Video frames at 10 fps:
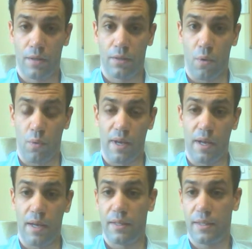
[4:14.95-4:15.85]
So
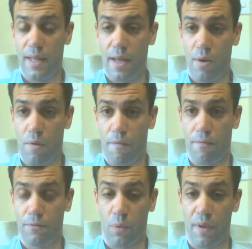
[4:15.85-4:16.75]

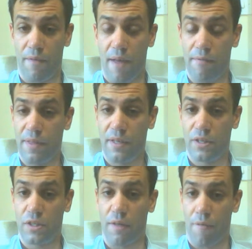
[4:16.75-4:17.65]
if everything
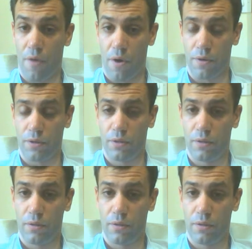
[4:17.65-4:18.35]
just differs,